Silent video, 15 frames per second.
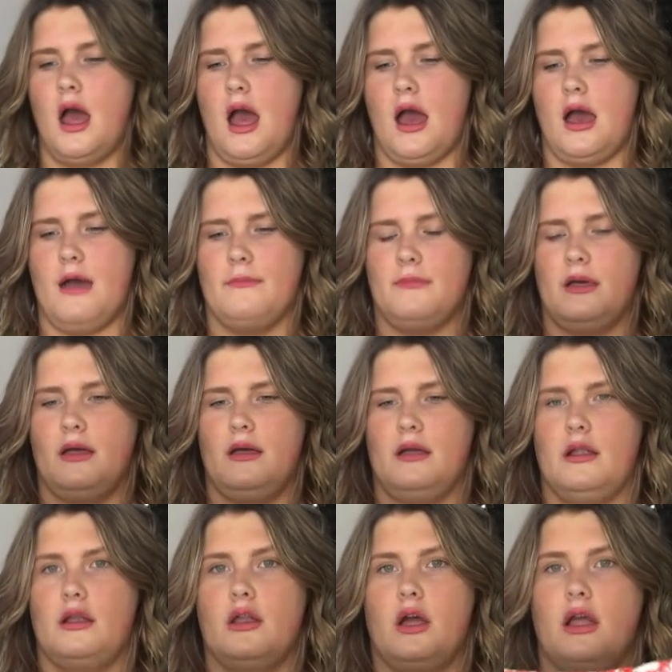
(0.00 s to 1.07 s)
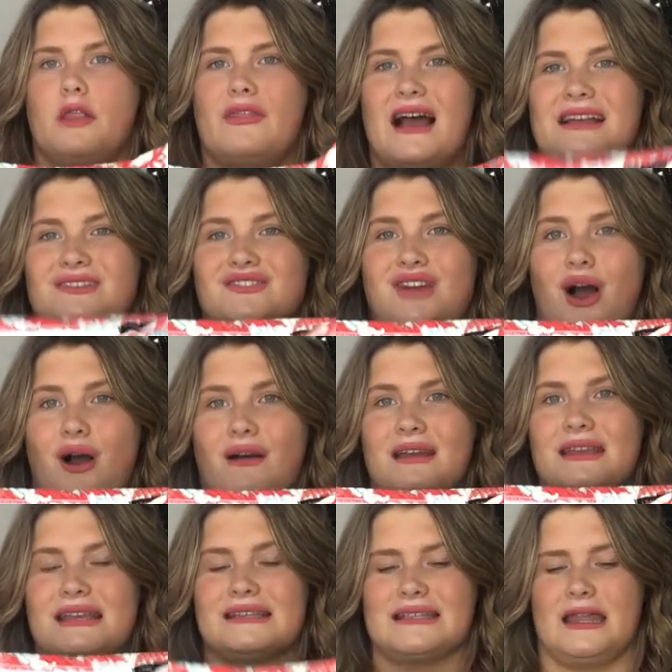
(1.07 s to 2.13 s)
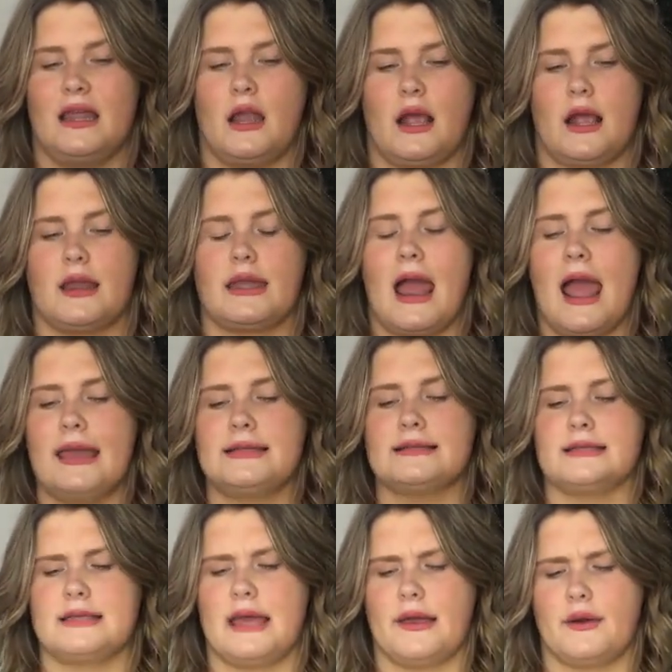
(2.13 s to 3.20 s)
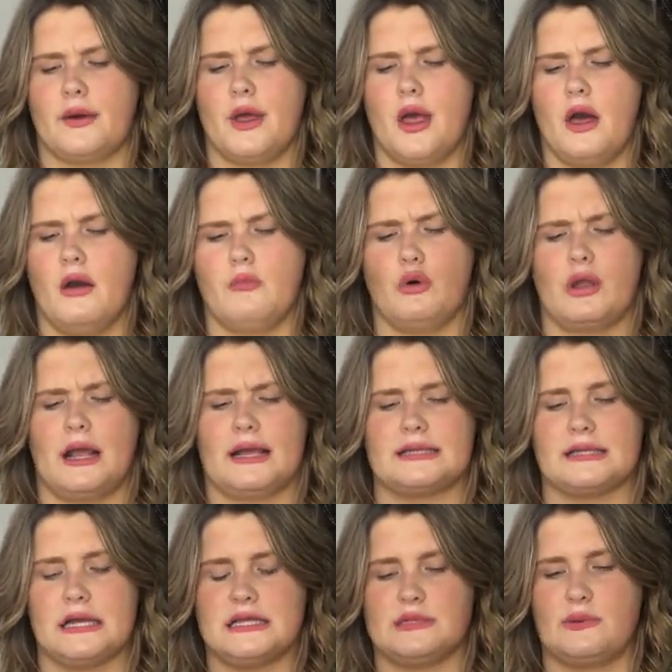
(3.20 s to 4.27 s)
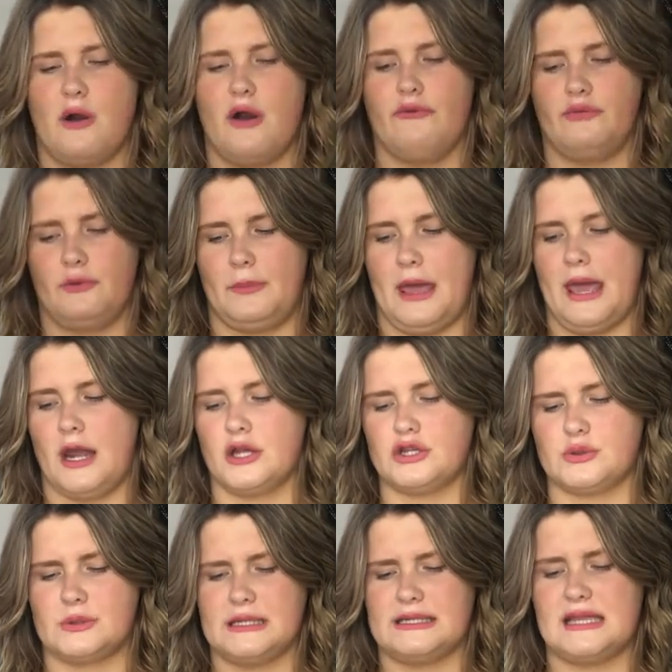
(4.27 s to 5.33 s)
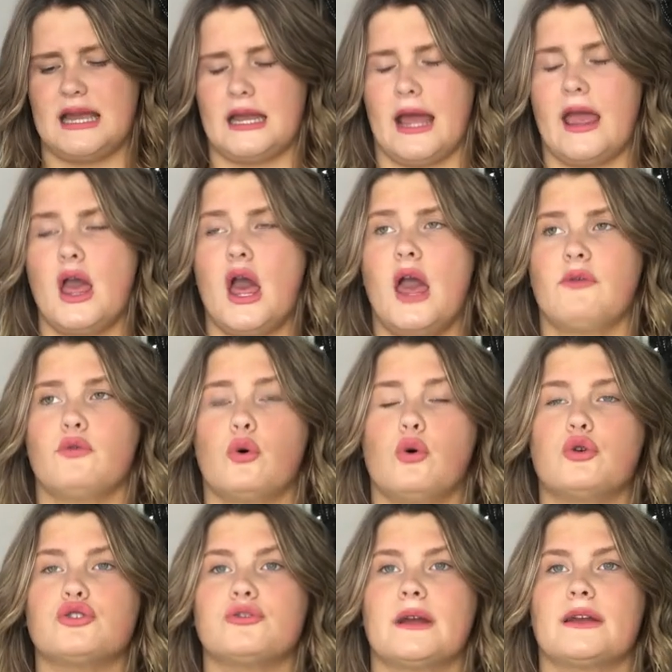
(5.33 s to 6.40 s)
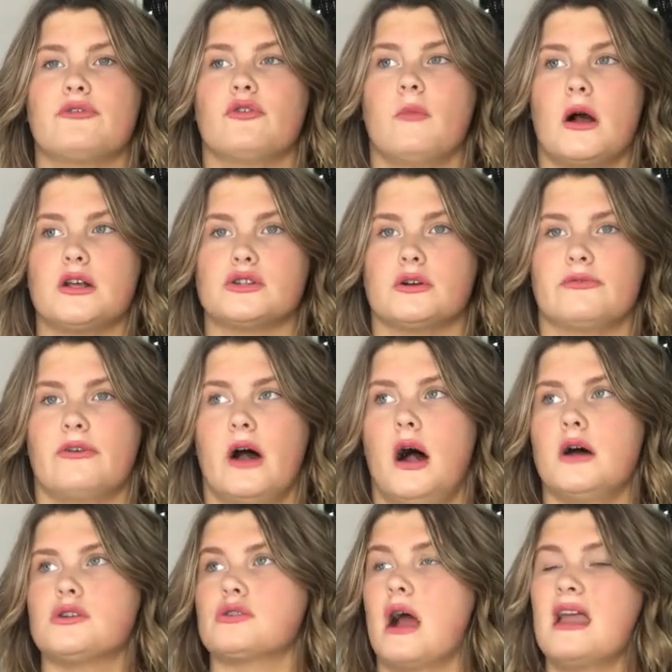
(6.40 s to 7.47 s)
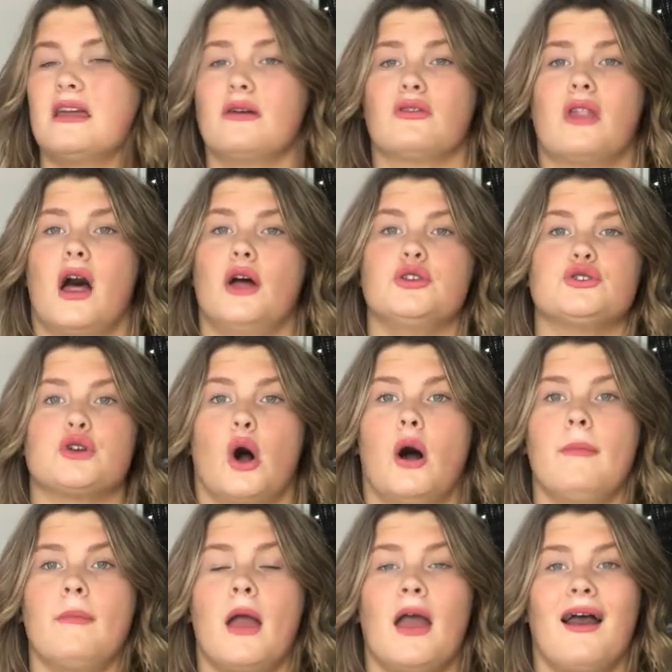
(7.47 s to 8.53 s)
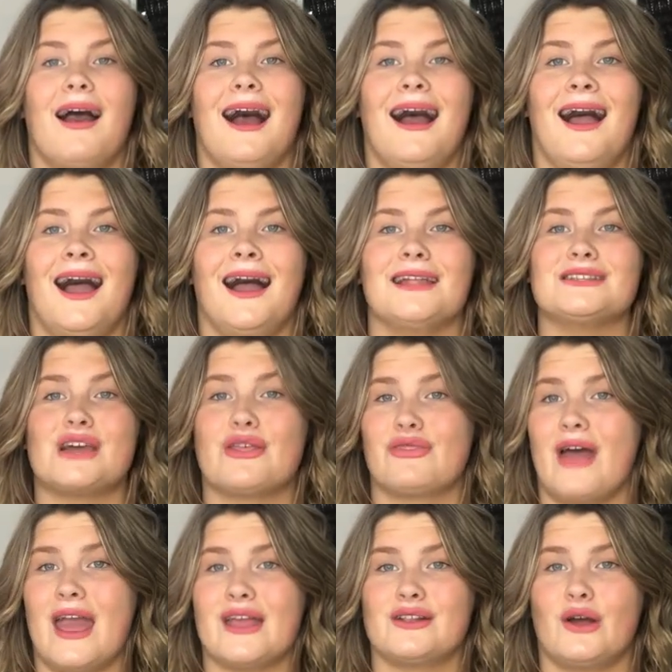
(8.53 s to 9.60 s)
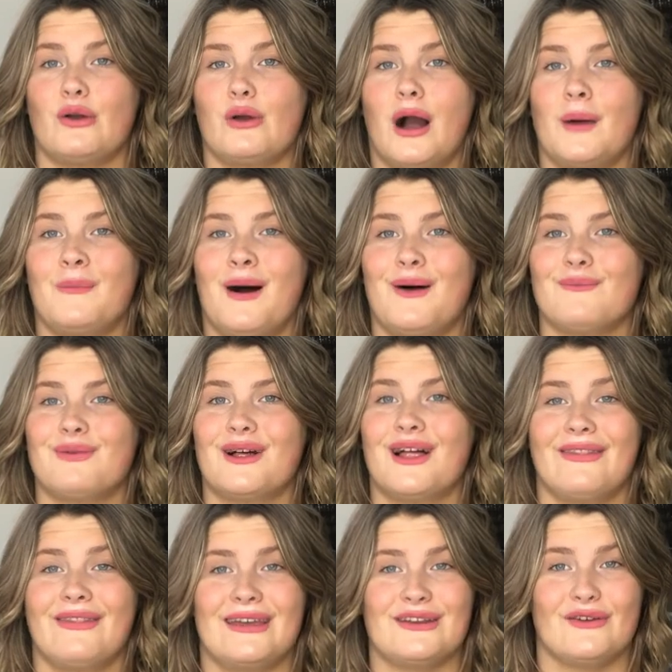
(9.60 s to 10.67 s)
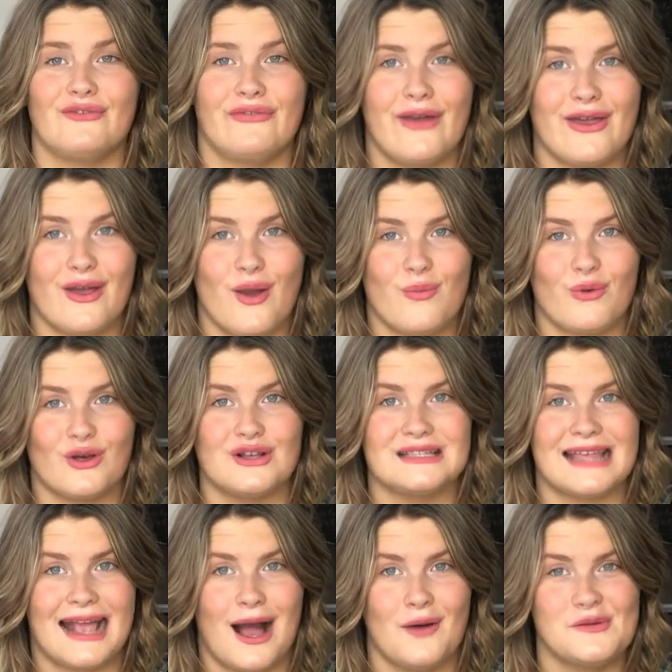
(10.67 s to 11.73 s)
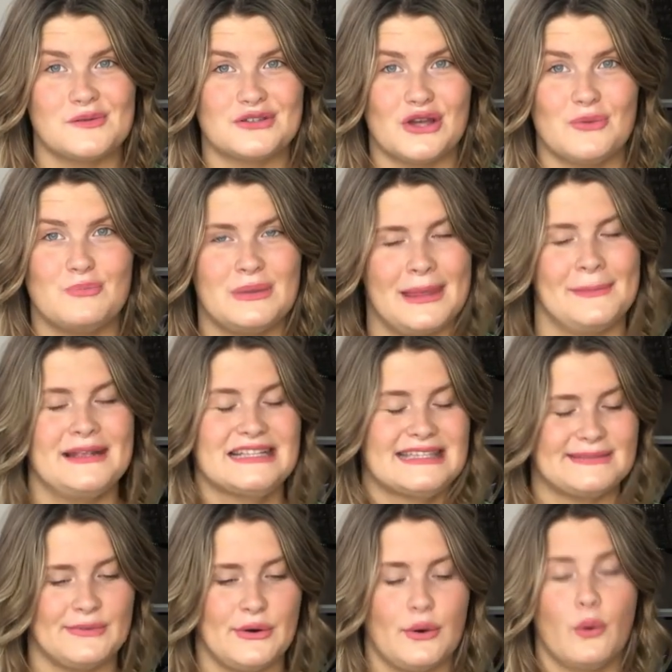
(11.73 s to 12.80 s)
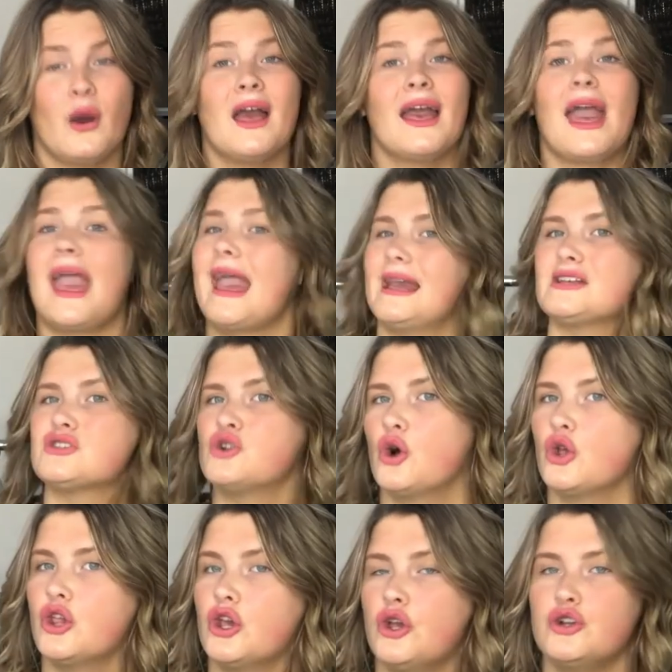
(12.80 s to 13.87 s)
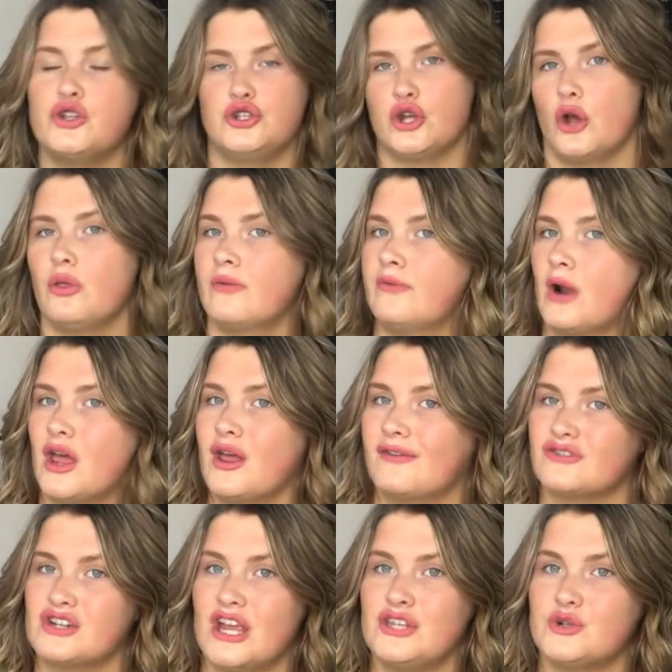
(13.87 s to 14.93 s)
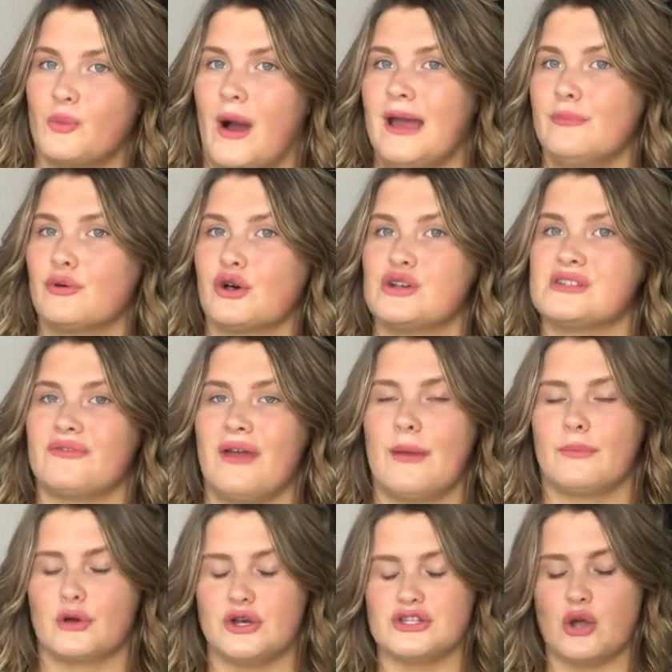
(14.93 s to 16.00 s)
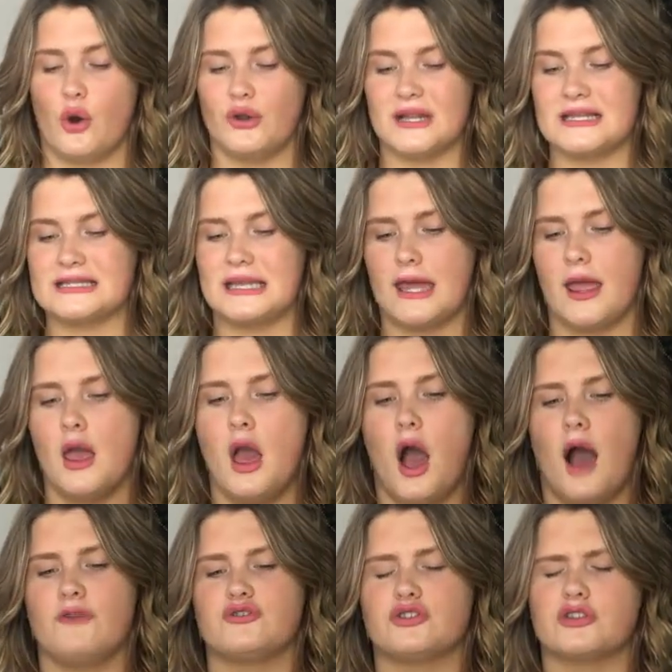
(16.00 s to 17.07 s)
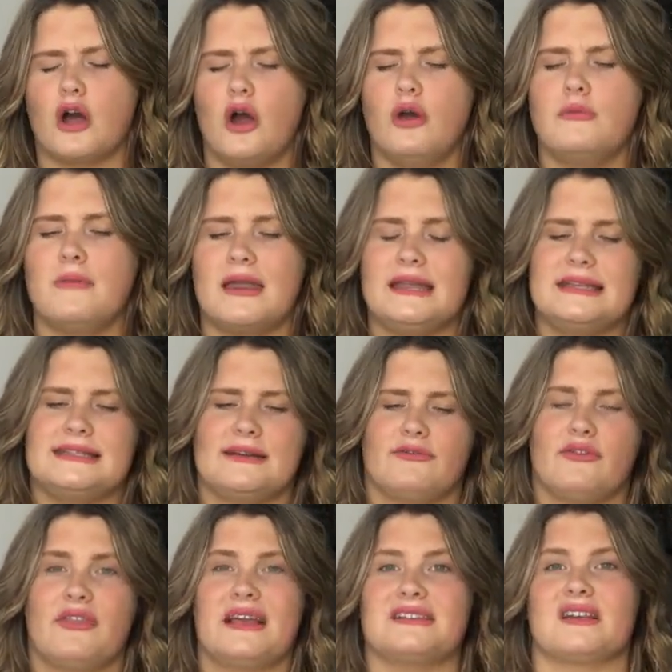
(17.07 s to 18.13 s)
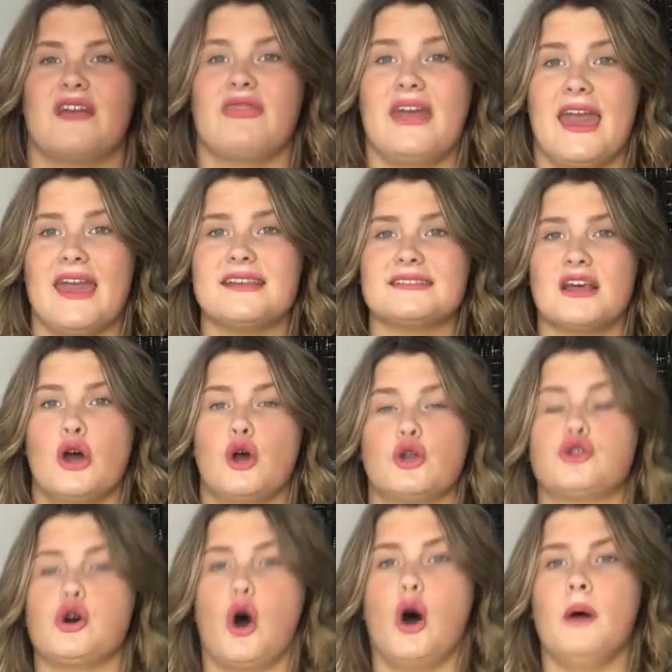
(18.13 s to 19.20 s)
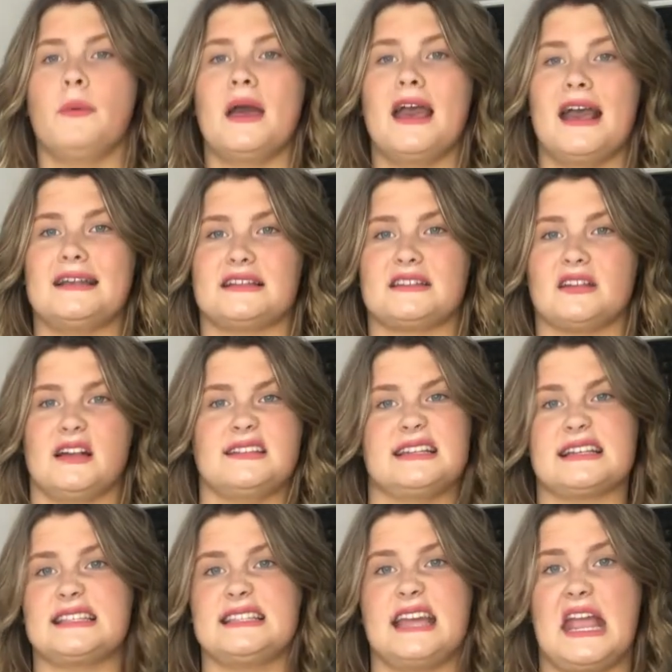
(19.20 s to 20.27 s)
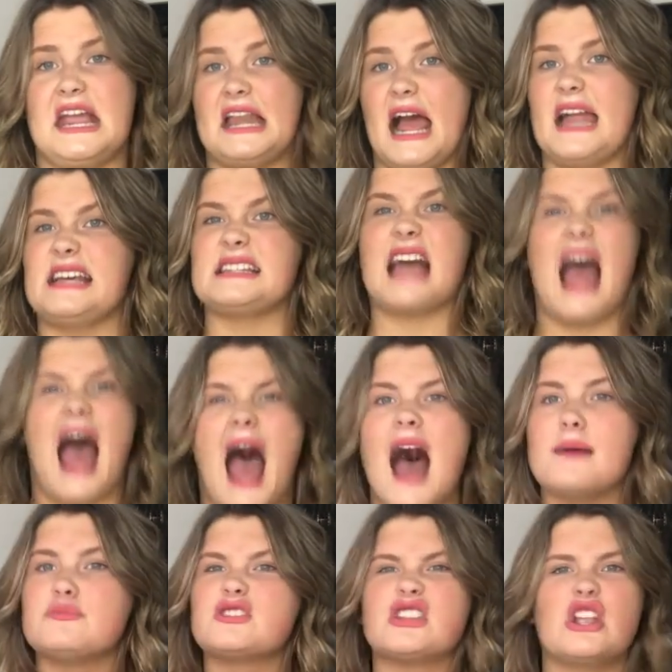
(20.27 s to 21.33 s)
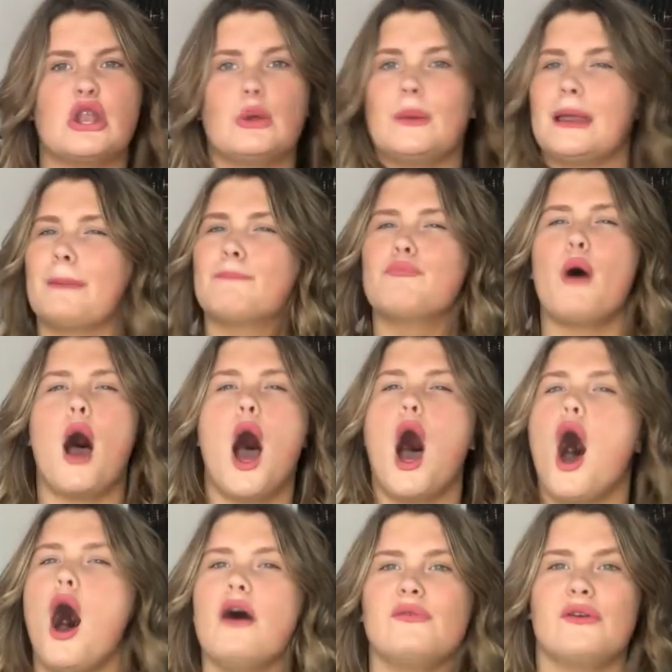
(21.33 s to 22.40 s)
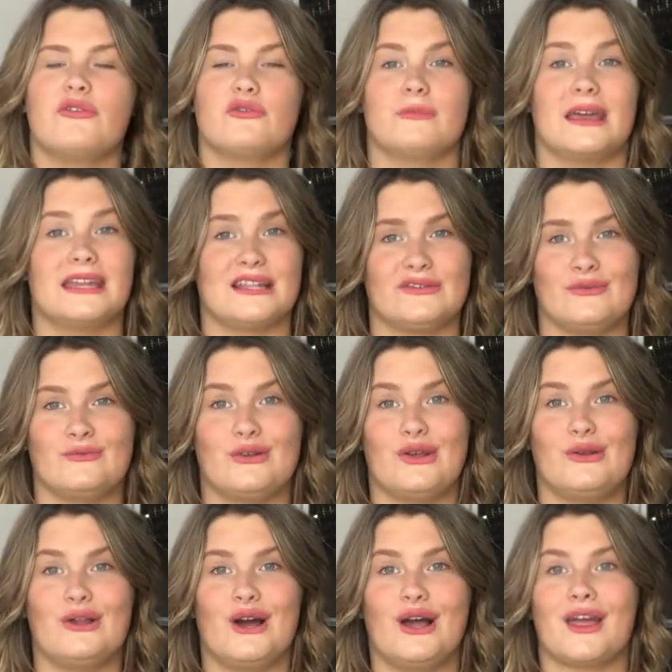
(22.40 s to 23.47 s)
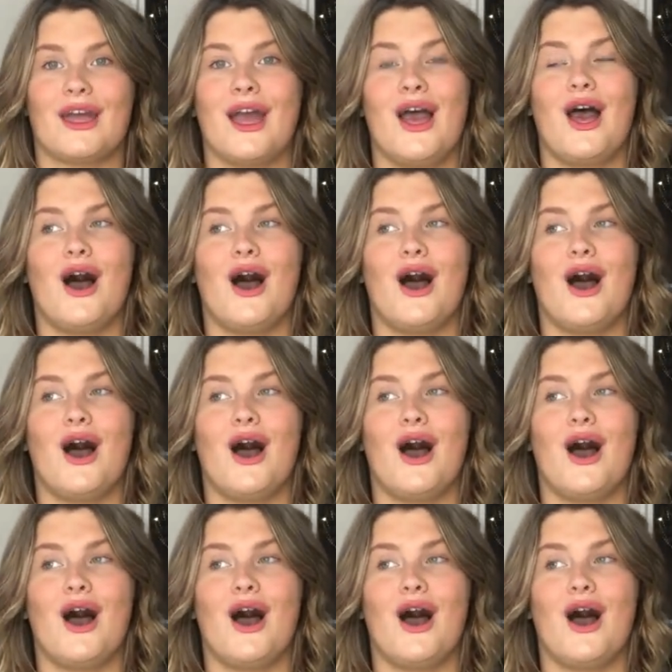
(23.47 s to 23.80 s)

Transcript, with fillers: Um, like that's tiny isn't it like I'd hate to think what like a size 12 would be and I just want to say like if you're ordering from I Saw It First or any online shop and they don't come up and they don't fit you because they come up so blimmin small it's not you don't feel like you have to change your weight because of it because honestly I've so many different things like this top is a size 16 and it's absolutely perfect for me and it's from New Look